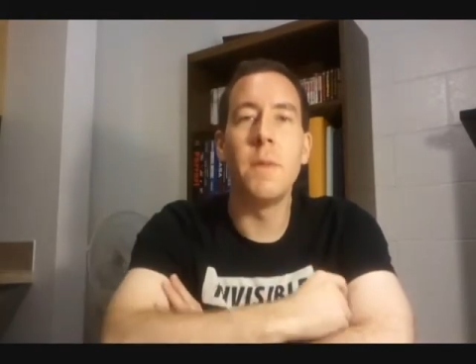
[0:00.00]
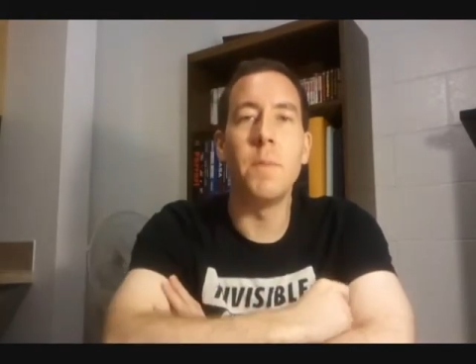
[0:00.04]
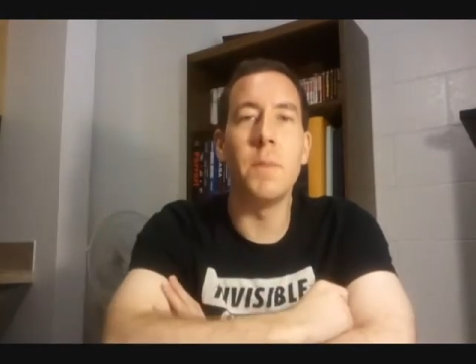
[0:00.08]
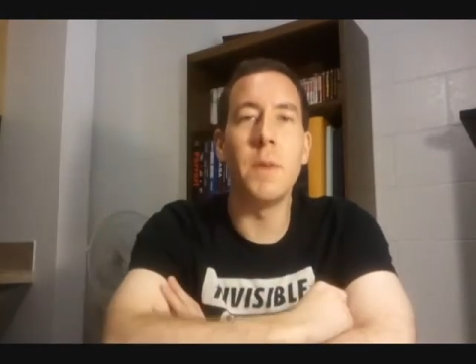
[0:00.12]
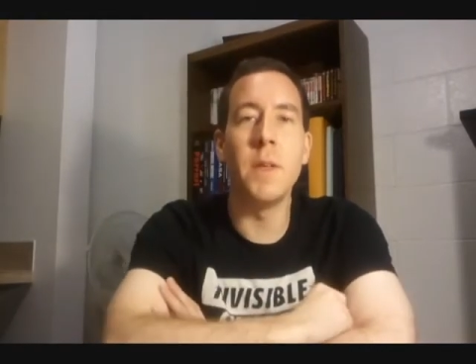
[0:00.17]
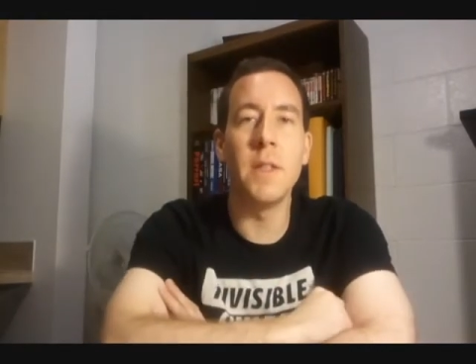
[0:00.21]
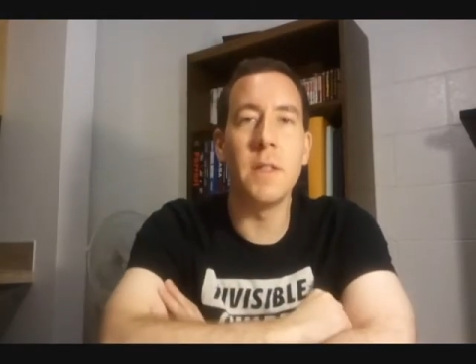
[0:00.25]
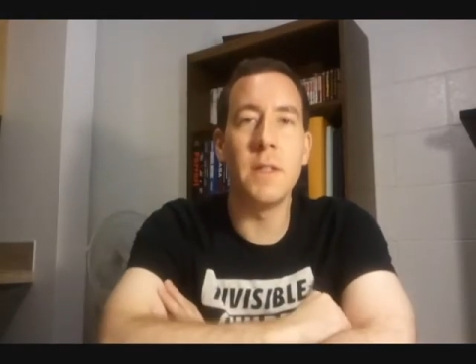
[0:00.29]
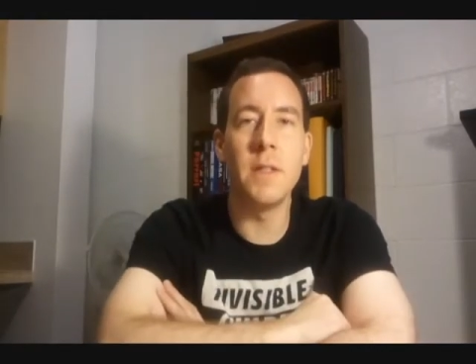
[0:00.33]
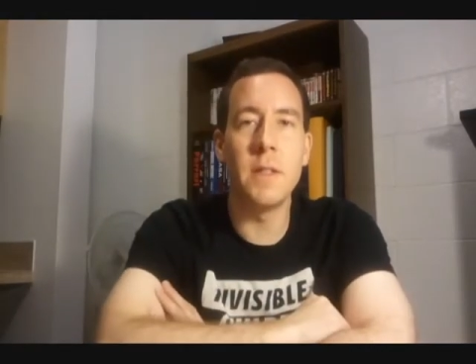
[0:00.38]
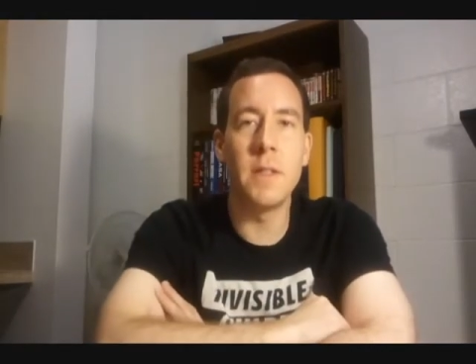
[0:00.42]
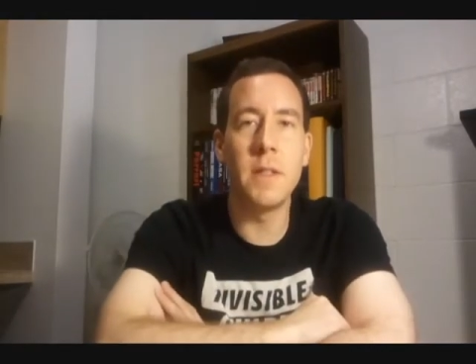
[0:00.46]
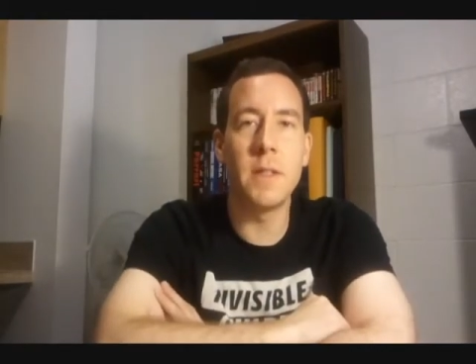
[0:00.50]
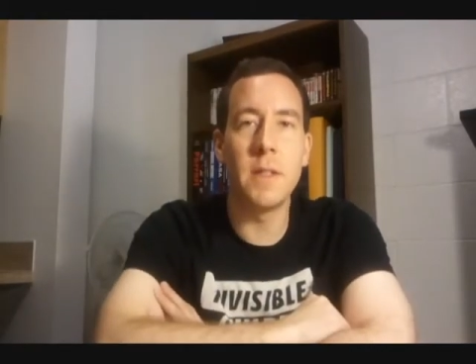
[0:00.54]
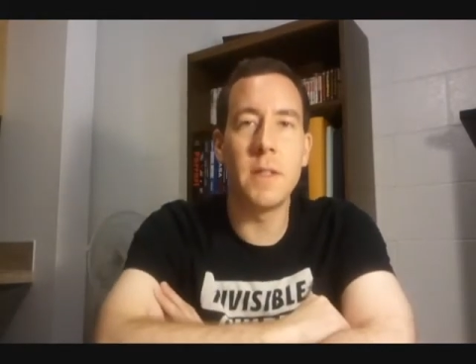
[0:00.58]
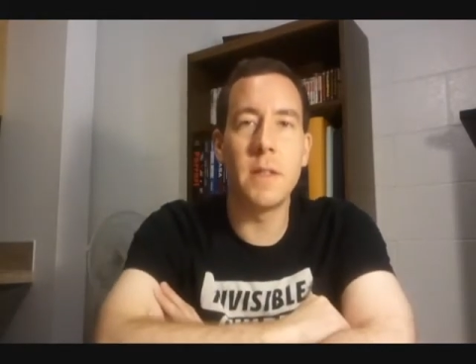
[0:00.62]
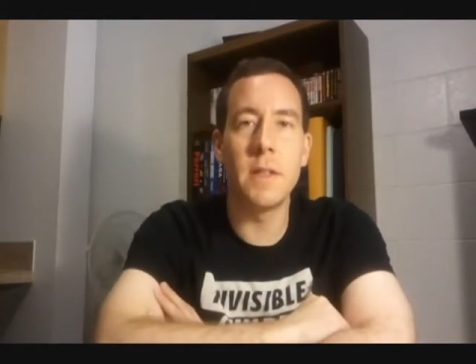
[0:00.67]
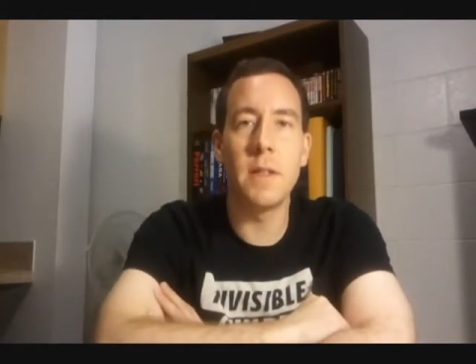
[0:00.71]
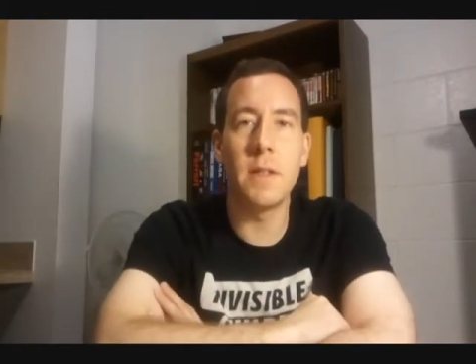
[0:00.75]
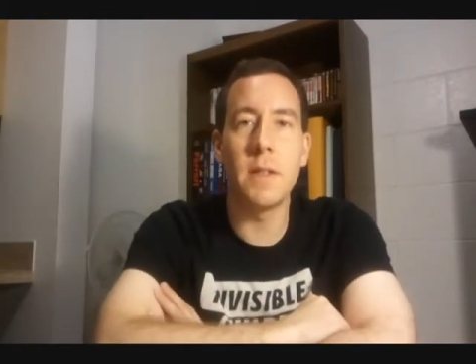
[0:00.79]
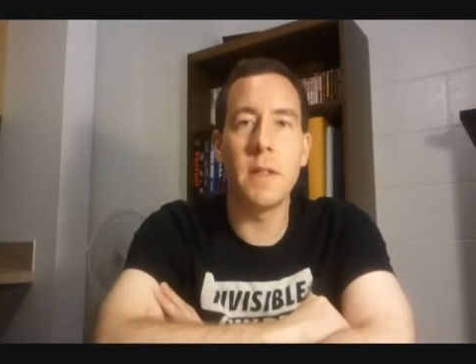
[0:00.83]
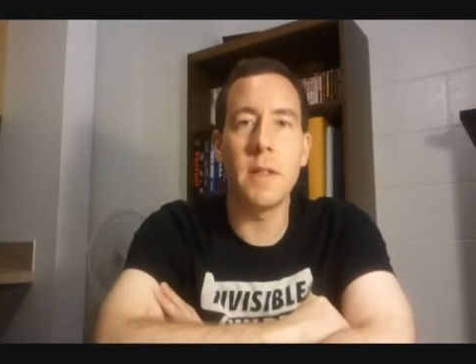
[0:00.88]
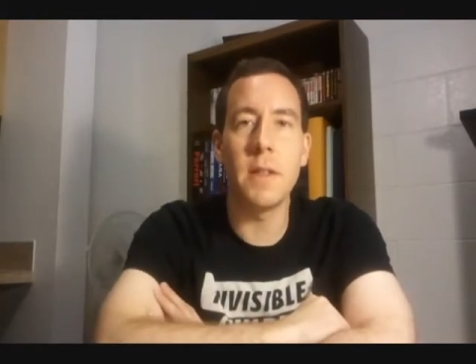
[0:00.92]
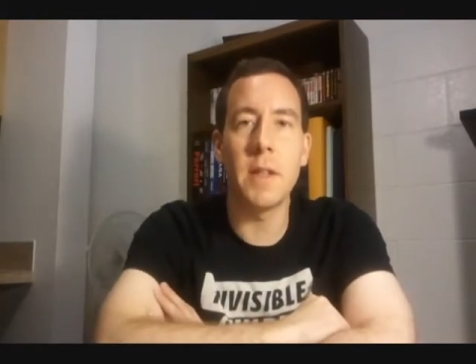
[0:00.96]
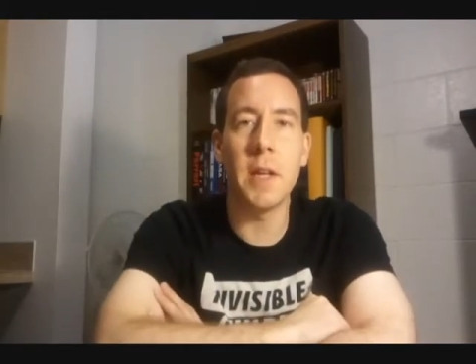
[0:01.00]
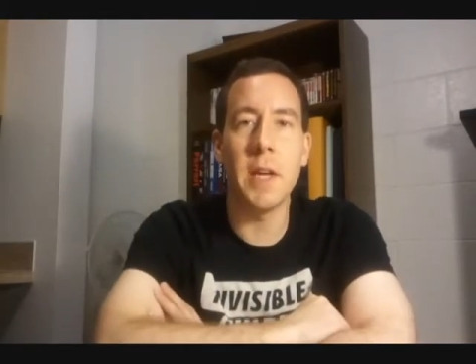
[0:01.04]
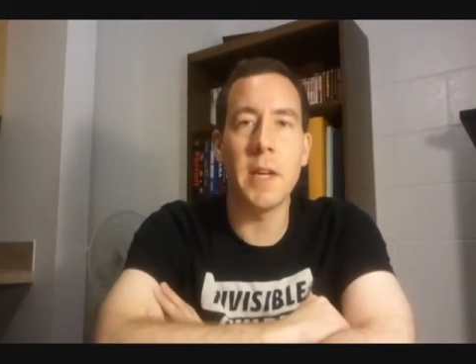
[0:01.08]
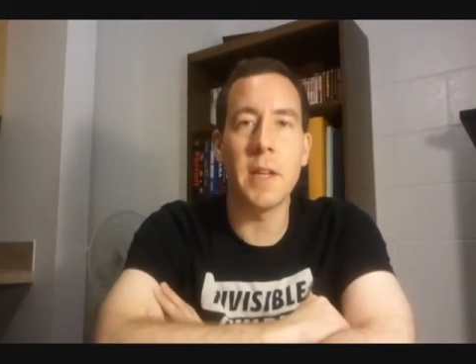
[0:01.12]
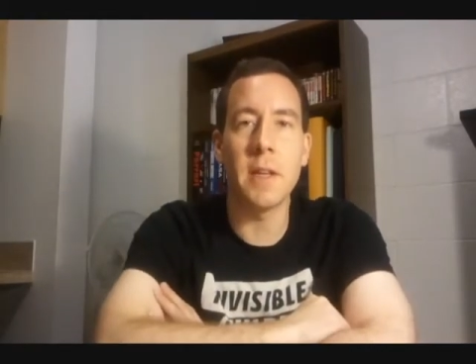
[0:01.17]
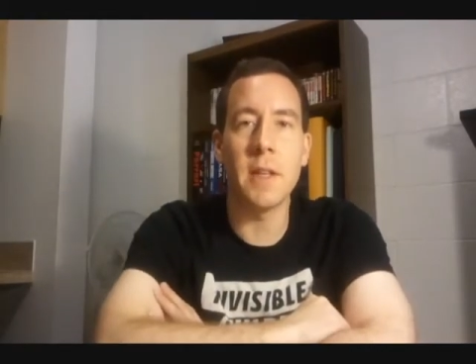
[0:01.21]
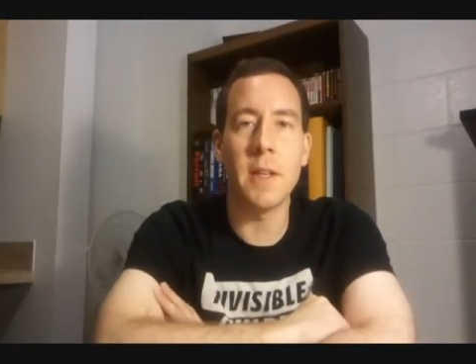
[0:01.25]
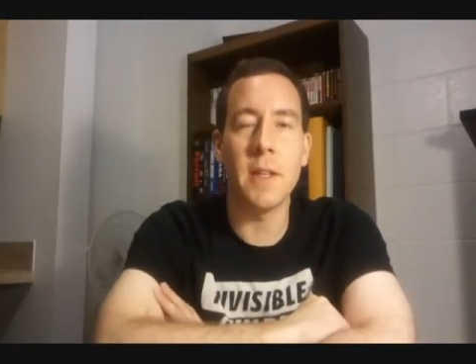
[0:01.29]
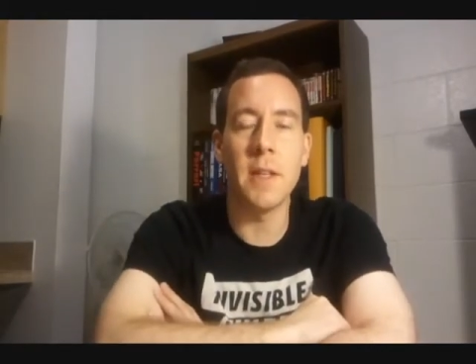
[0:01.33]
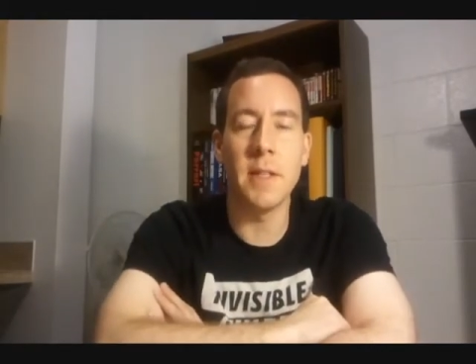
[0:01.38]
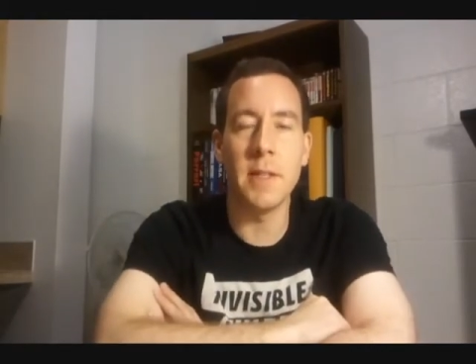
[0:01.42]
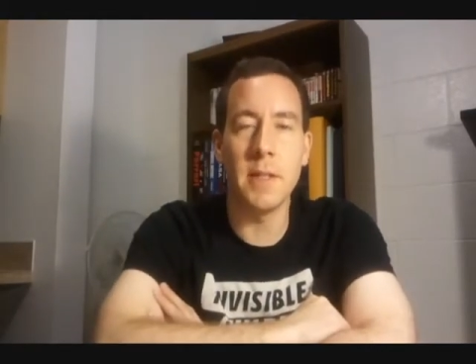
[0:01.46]
means
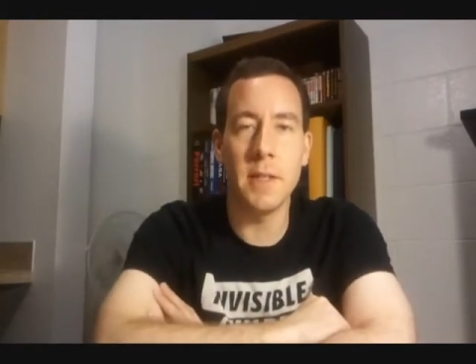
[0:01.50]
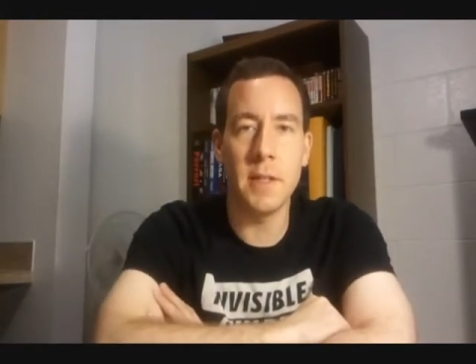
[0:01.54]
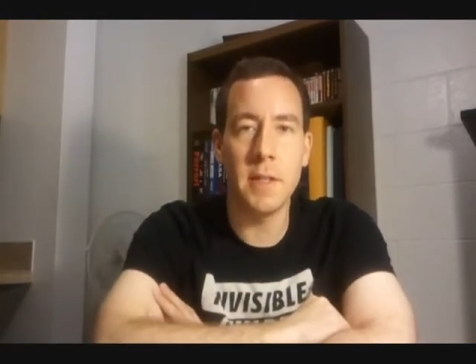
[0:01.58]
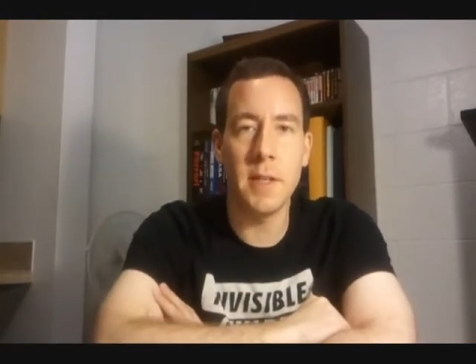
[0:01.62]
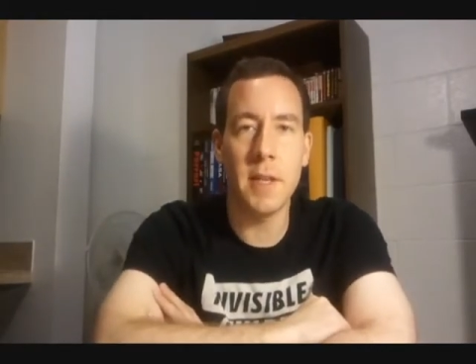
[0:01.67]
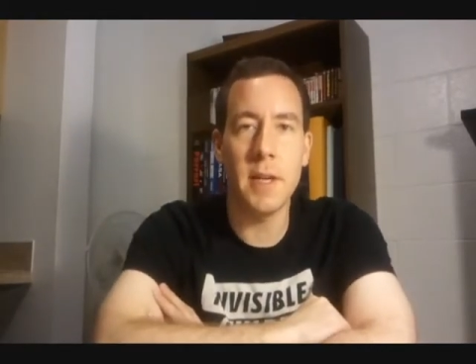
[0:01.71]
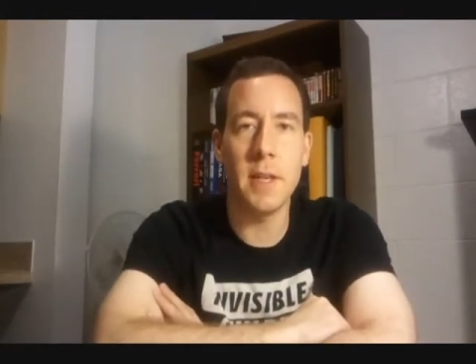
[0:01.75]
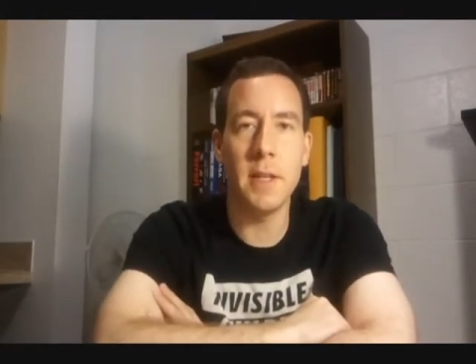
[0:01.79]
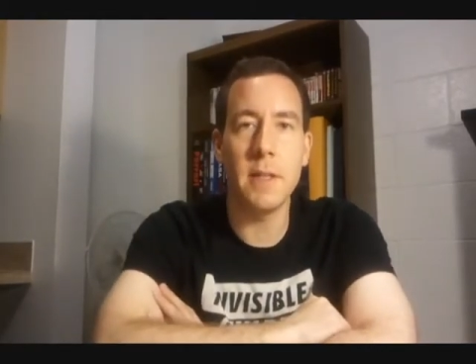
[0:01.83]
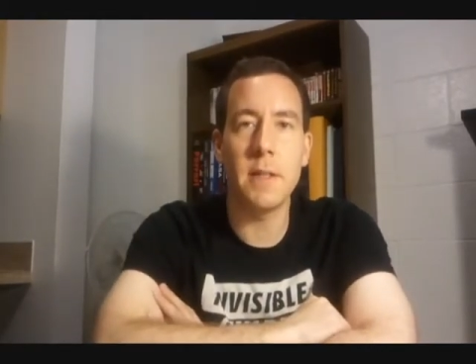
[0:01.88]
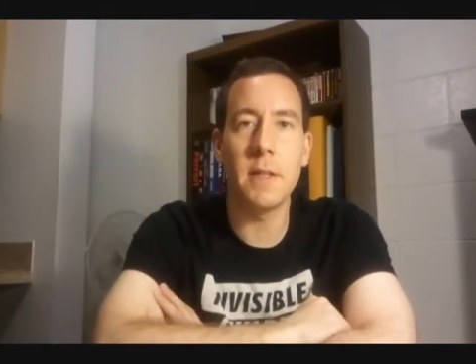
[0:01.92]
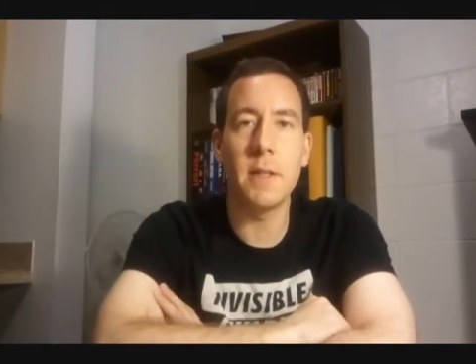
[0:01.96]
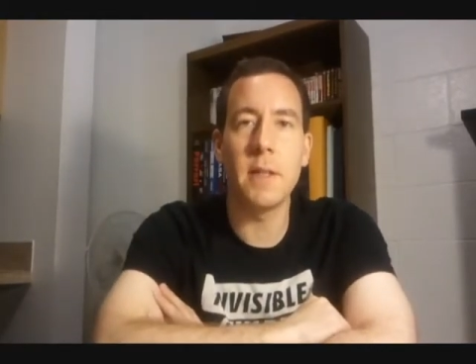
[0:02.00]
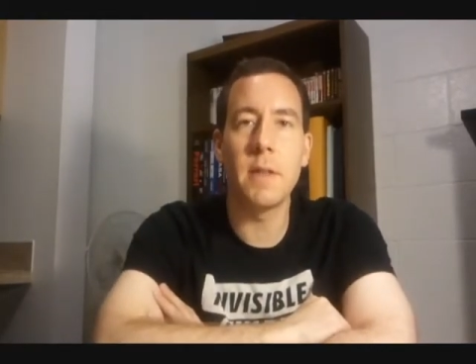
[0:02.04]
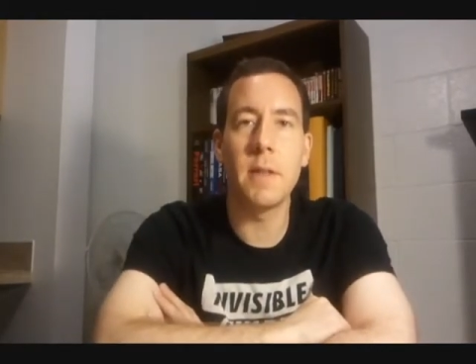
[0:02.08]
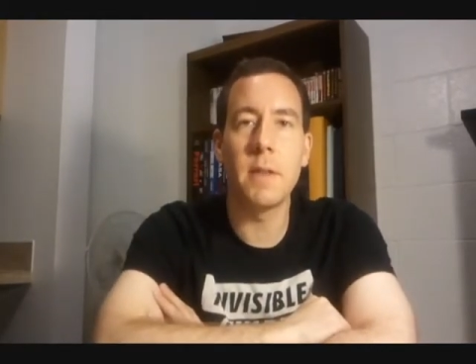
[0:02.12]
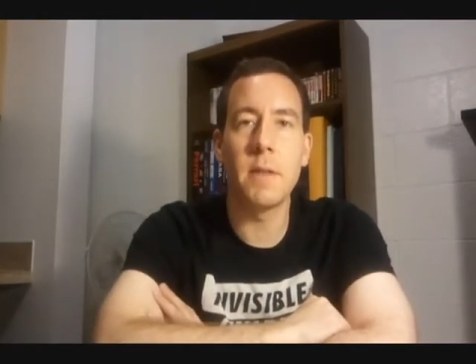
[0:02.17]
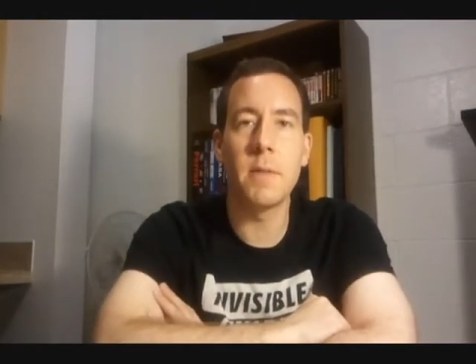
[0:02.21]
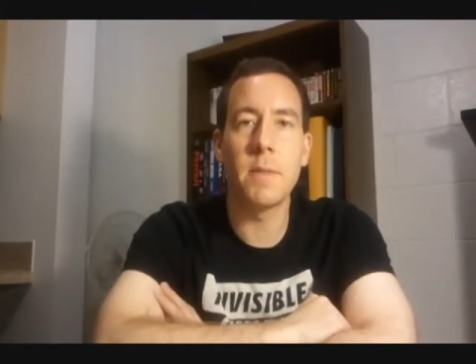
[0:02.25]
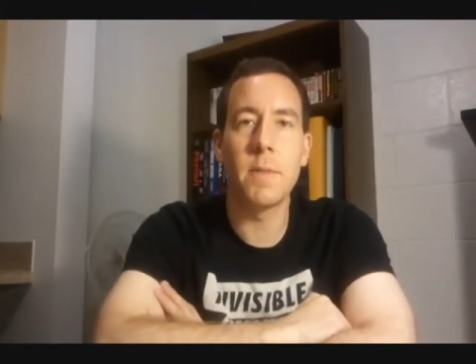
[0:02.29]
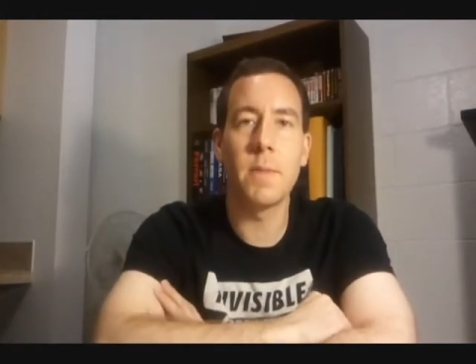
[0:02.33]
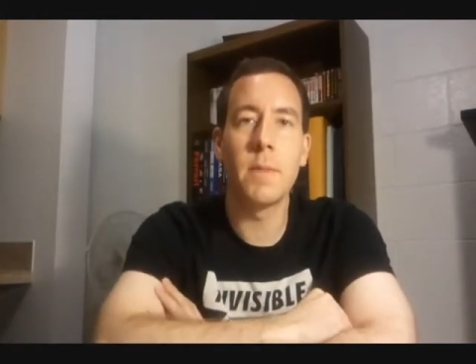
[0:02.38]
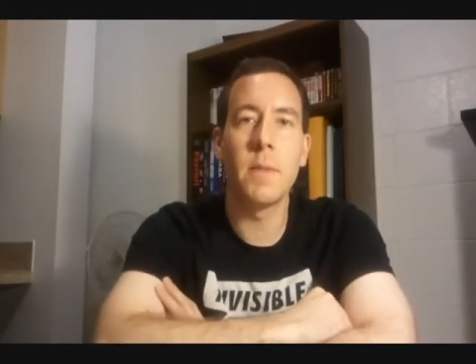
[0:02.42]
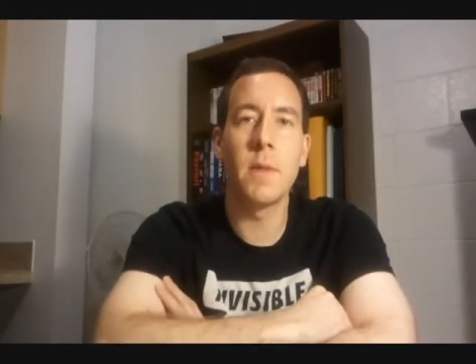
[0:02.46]
like, isn't it?